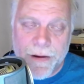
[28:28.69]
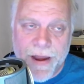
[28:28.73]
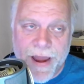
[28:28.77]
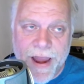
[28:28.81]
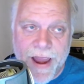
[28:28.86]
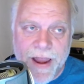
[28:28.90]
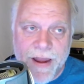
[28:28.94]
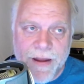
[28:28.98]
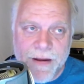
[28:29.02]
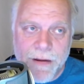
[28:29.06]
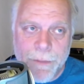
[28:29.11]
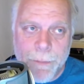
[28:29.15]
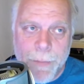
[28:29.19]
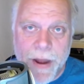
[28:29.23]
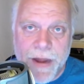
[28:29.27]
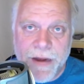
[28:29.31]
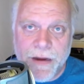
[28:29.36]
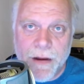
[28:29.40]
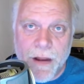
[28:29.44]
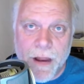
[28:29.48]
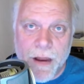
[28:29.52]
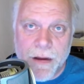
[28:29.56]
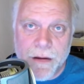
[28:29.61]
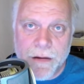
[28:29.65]
and depending
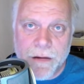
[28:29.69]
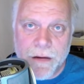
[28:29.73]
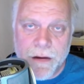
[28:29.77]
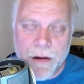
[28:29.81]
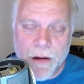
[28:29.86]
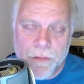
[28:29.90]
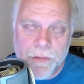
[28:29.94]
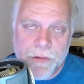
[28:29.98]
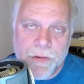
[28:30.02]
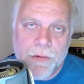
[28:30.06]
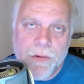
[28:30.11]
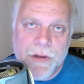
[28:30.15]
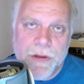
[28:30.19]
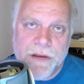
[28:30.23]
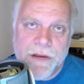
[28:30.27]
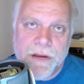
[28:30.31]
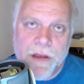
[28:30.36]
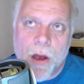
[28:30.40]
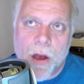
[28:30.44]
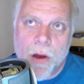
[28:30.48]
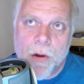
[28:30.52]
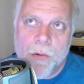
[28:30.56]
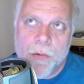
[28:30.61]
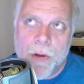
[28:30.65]
on, you know, you
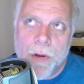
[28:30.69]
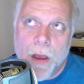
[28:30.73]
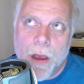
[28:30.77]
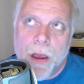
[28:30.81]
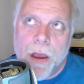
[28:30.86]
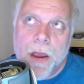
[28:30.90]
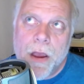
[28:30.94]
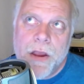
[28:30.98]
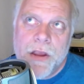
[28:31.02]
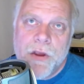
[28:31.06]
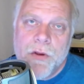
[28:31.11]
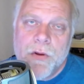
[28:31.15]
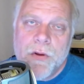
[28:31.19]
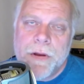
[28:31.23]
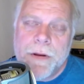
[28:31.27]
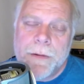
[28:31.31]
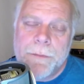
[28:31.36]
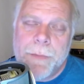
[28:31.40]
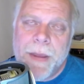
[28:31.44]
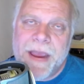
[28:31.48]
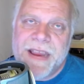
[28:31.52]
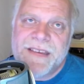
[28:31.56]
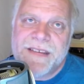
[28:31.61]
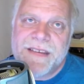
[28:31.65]
can
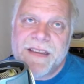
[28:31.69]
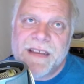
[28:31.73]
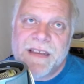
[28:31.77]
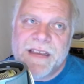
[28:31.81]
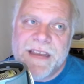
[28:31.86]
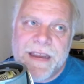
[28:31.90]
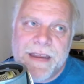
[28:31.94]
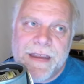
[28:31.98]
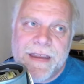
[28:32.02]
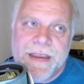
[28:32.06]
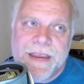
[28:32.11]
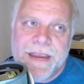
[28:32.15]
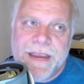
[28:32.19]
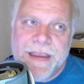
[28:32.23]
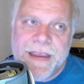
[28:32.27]
basically